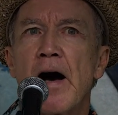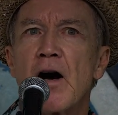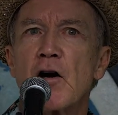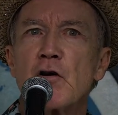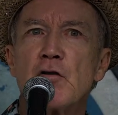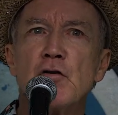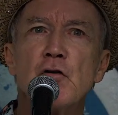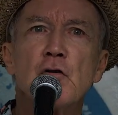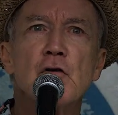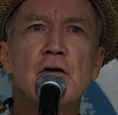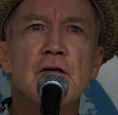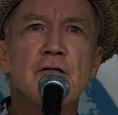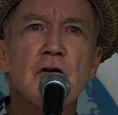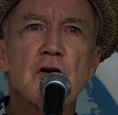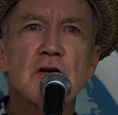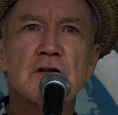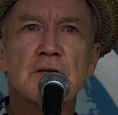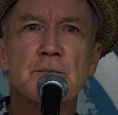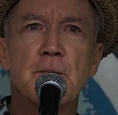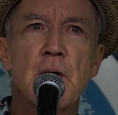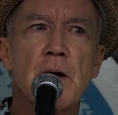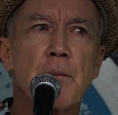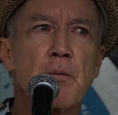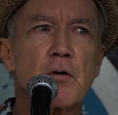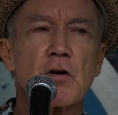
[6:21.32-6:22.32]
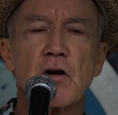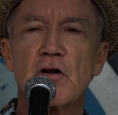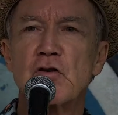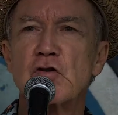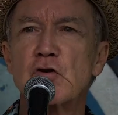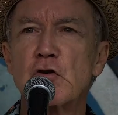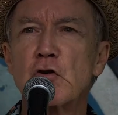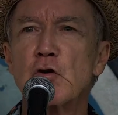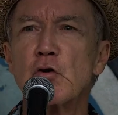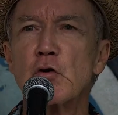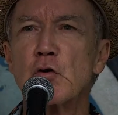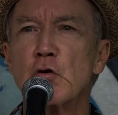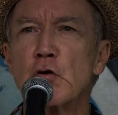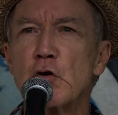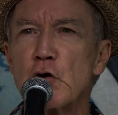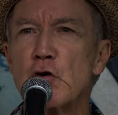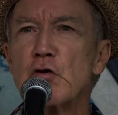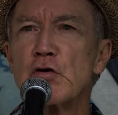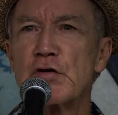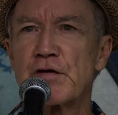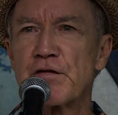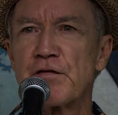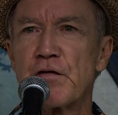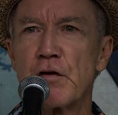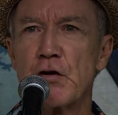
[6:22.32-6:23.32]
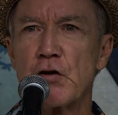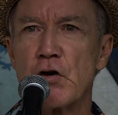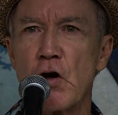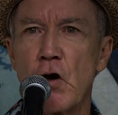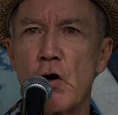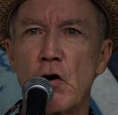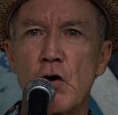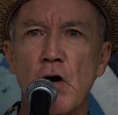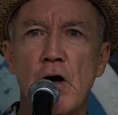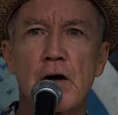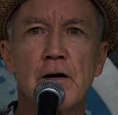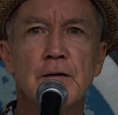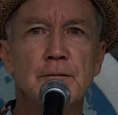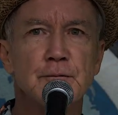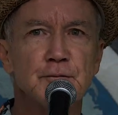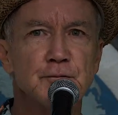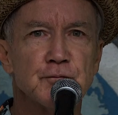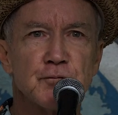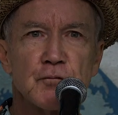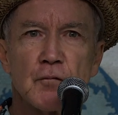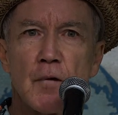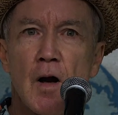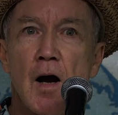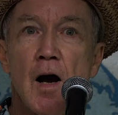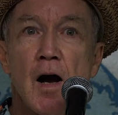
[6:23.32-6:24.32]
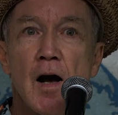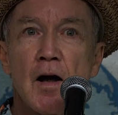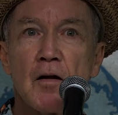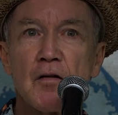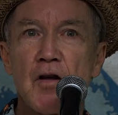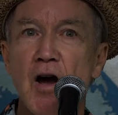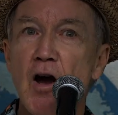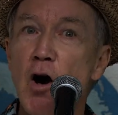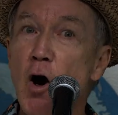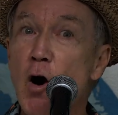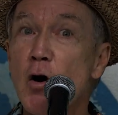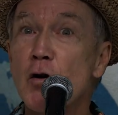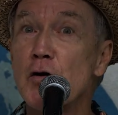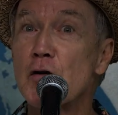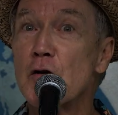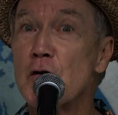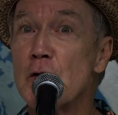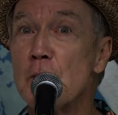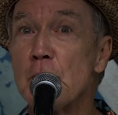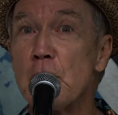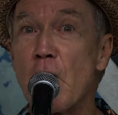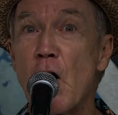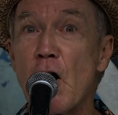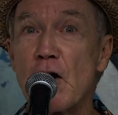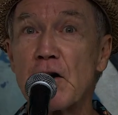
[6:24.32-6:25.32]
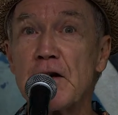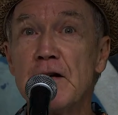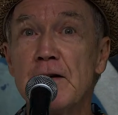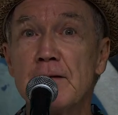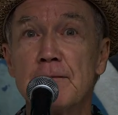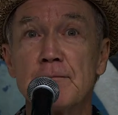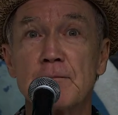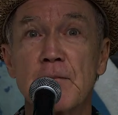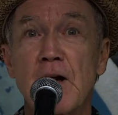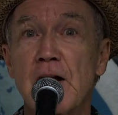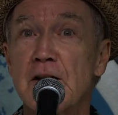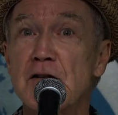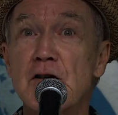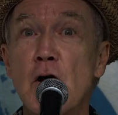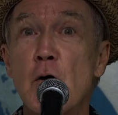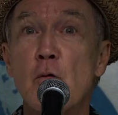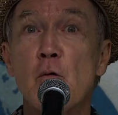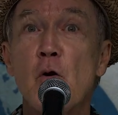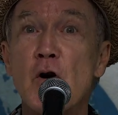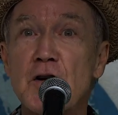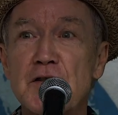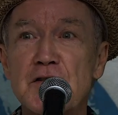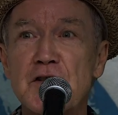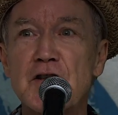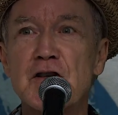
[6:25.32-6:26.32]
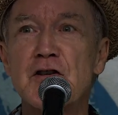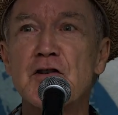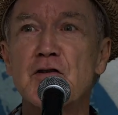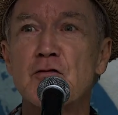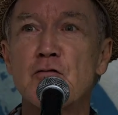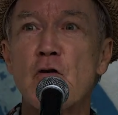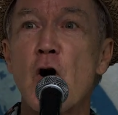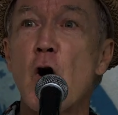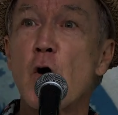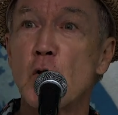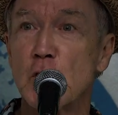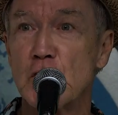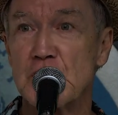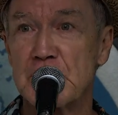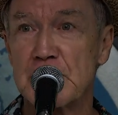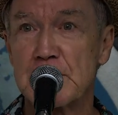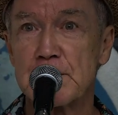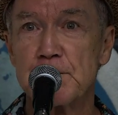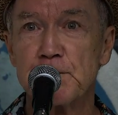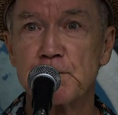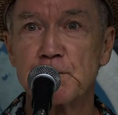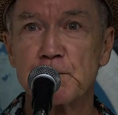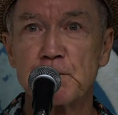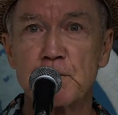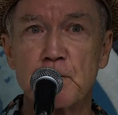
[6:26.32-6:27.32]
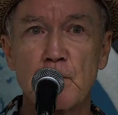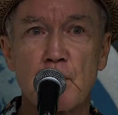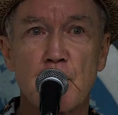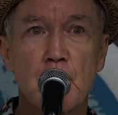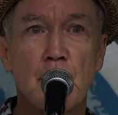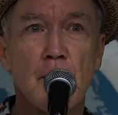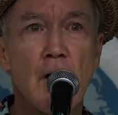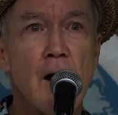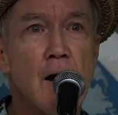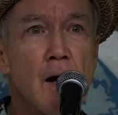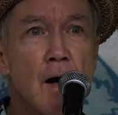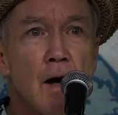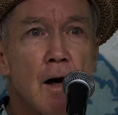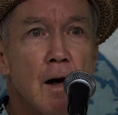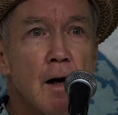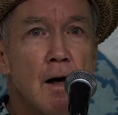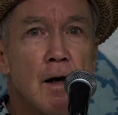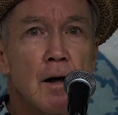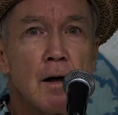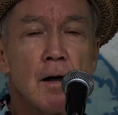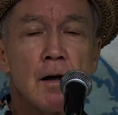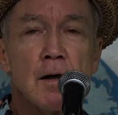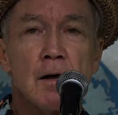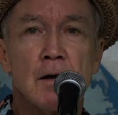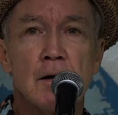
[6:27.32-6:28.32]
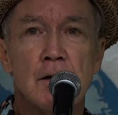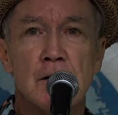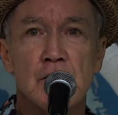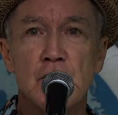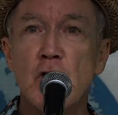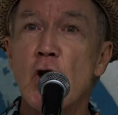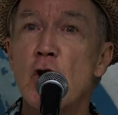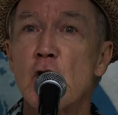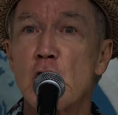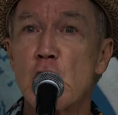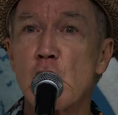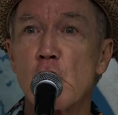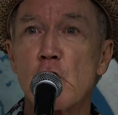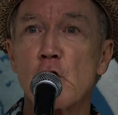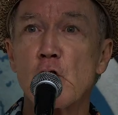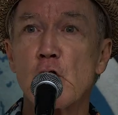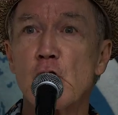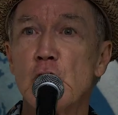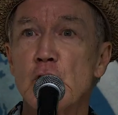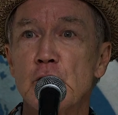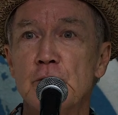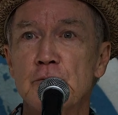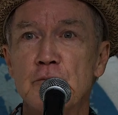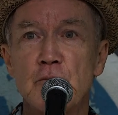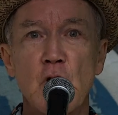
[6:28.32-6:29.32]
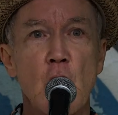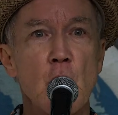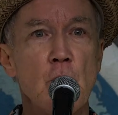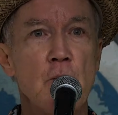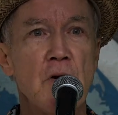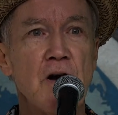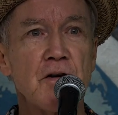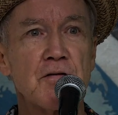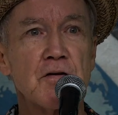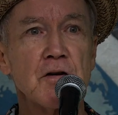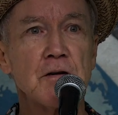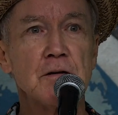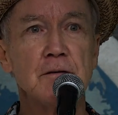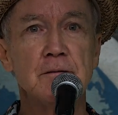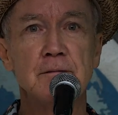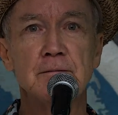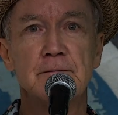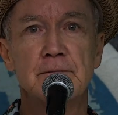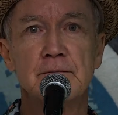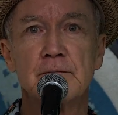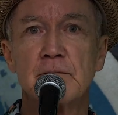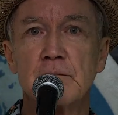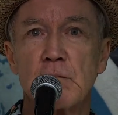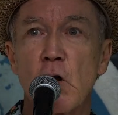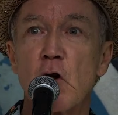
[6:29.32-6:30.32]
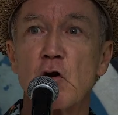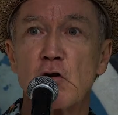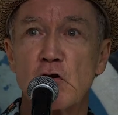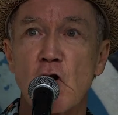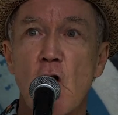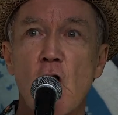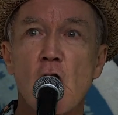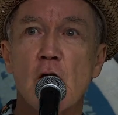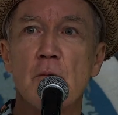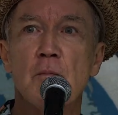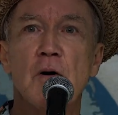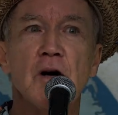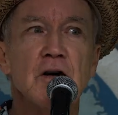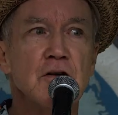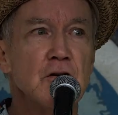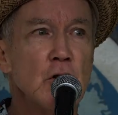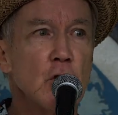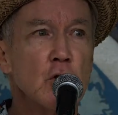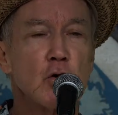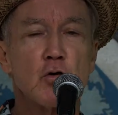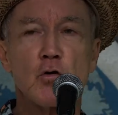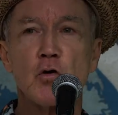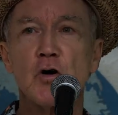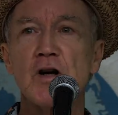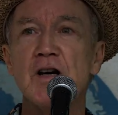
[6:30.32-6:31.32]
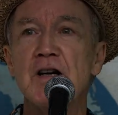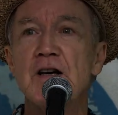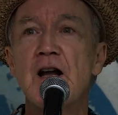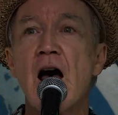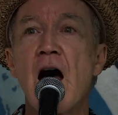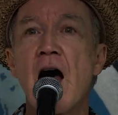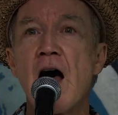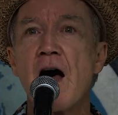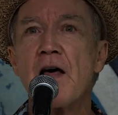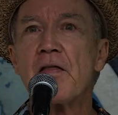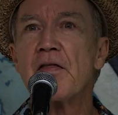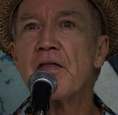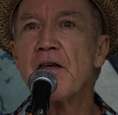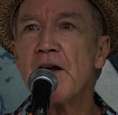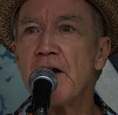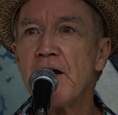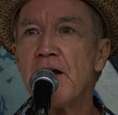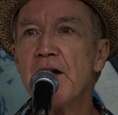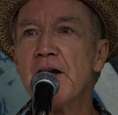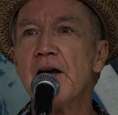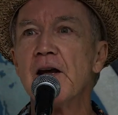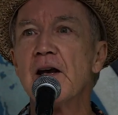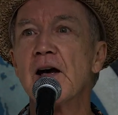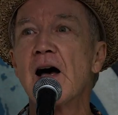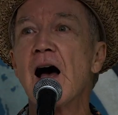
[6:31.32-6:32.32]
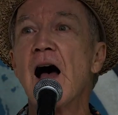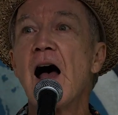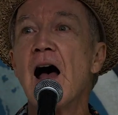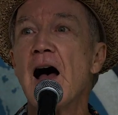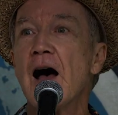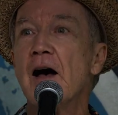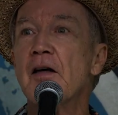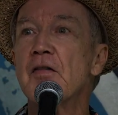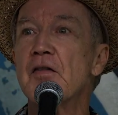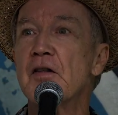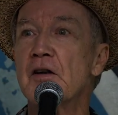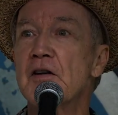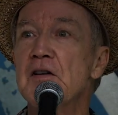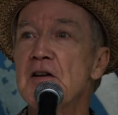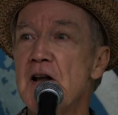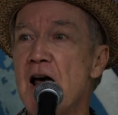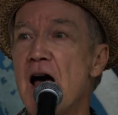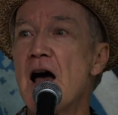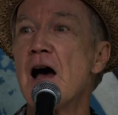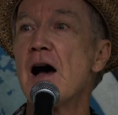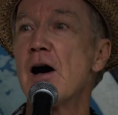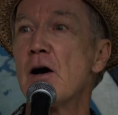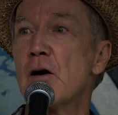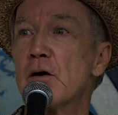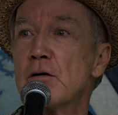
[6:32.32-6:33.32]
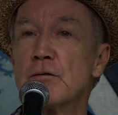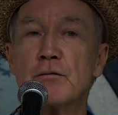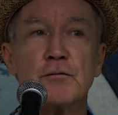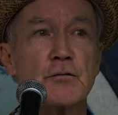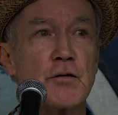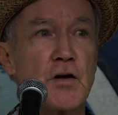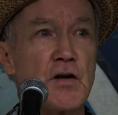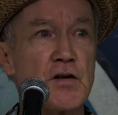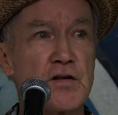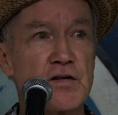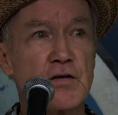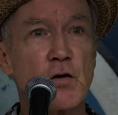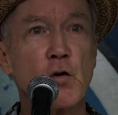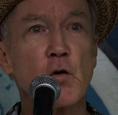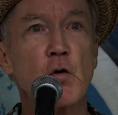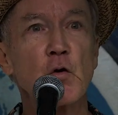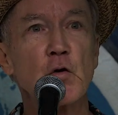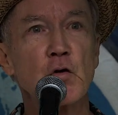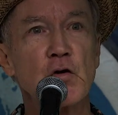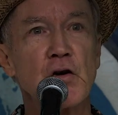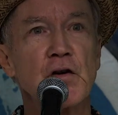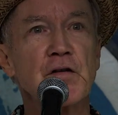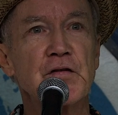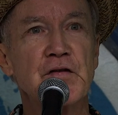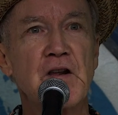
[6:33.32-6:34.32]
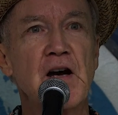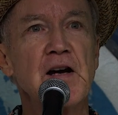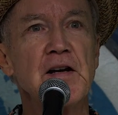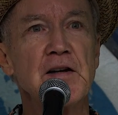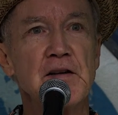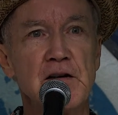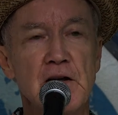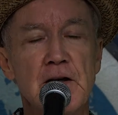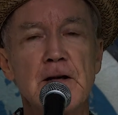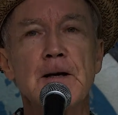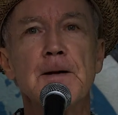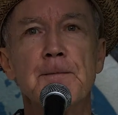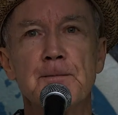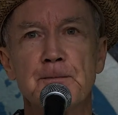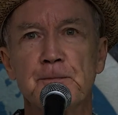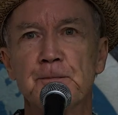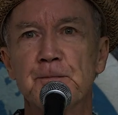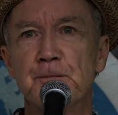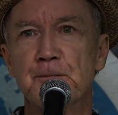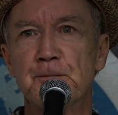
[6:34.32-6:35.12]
Our universe people are too loose for yoga. They honor the body, they don't want to control it. No guru, no method, no dogma, no creed. The here and the now is all that they need.